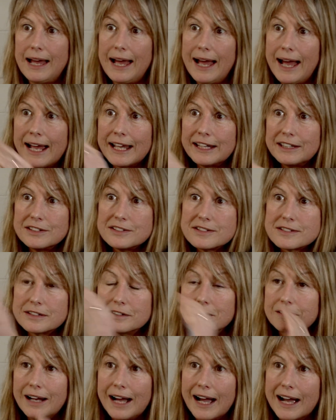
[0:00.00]
and
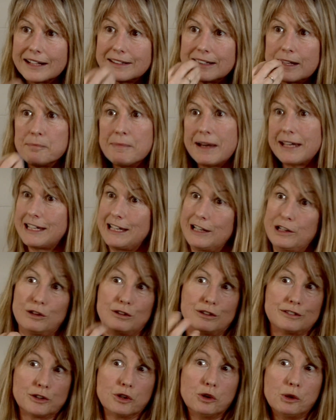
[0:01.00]
still act and make it
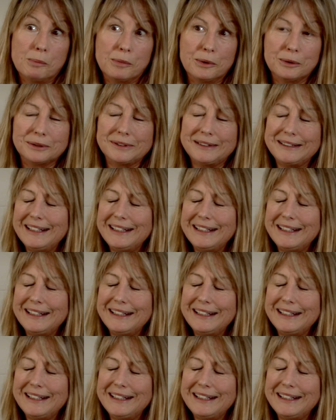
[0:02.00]
look normal.